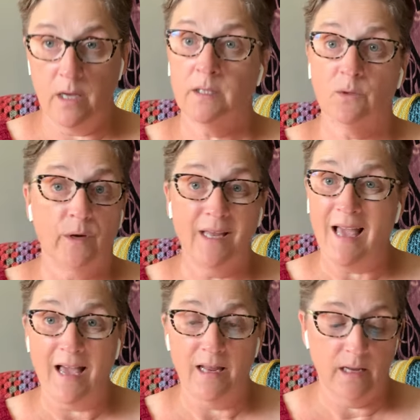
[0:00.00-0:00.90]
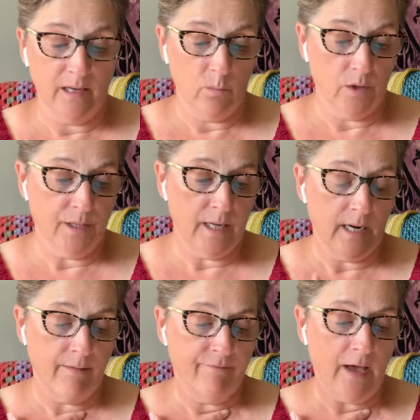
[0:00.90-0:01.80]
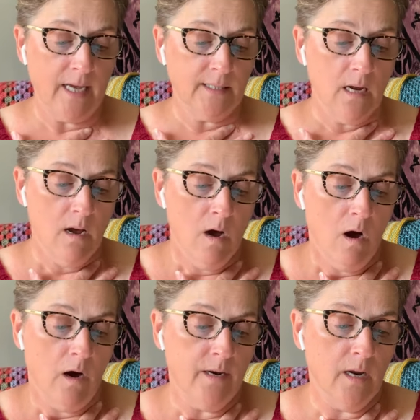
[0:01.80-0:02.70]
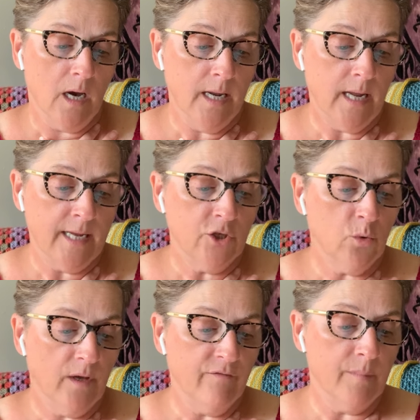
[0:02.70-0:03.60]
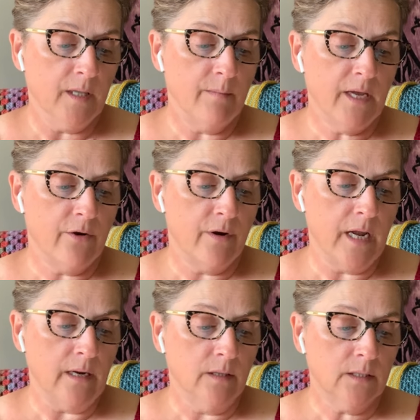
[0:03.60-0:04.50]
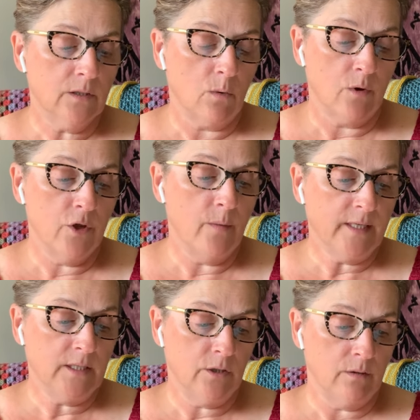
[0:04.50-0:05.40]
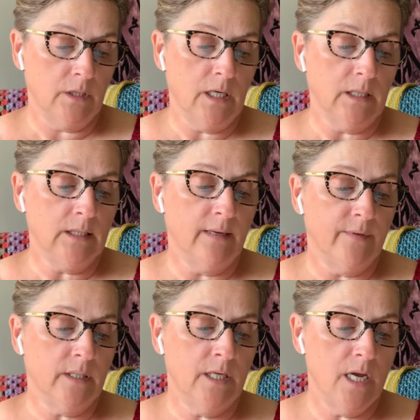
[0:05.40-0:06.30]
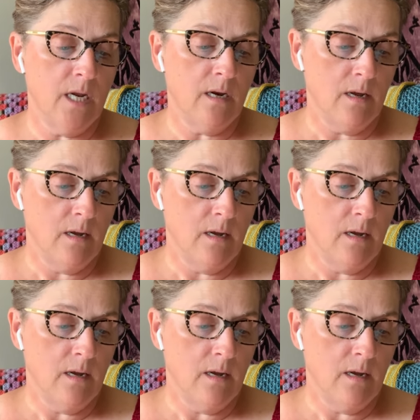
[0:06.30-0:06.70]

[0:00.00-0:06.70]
So again, it will knit up fast on 9 and 12 millimeter needles or US 13 and 17,